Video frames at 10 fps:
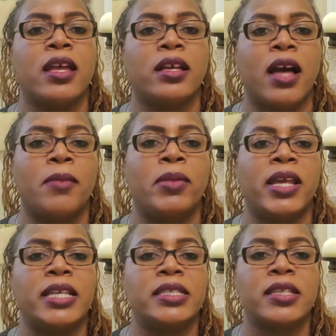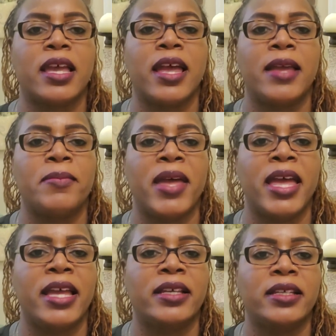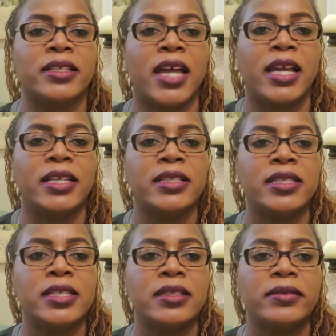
God bless. Amen. Good night.